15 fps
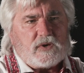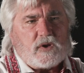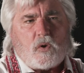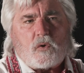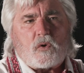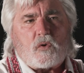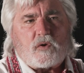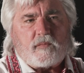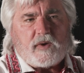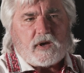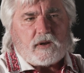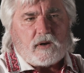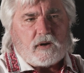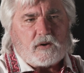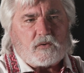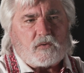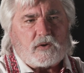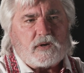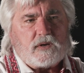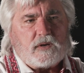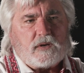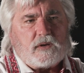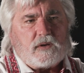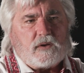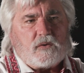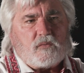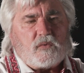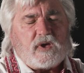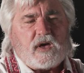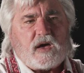We don't go to bed hungry.
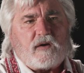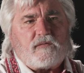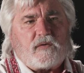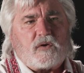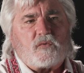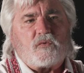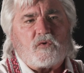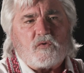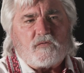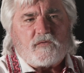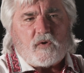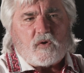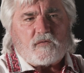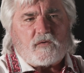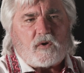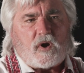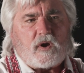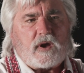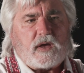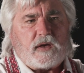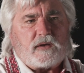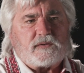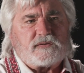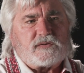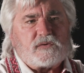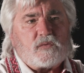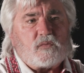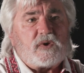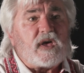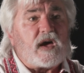We have a roof over our heads.
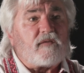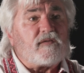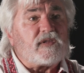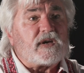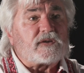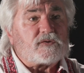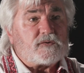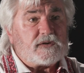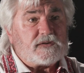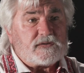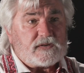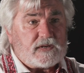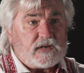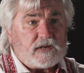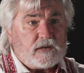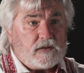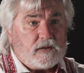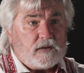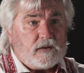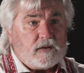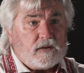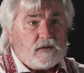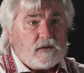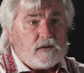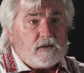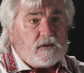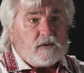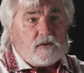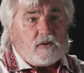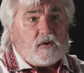We have electricity.
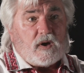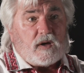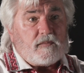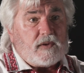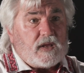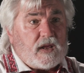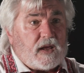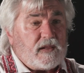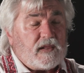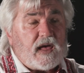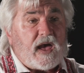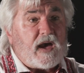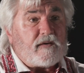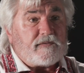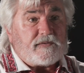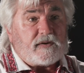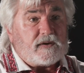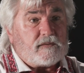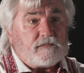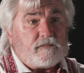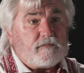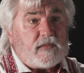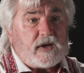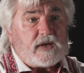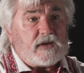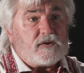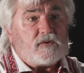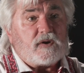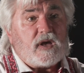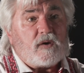You know, I mean, I laugh. My
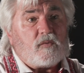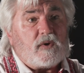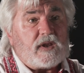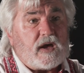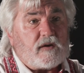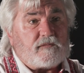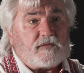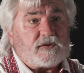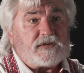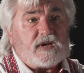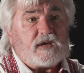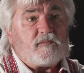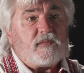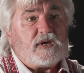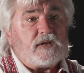internet went out for ten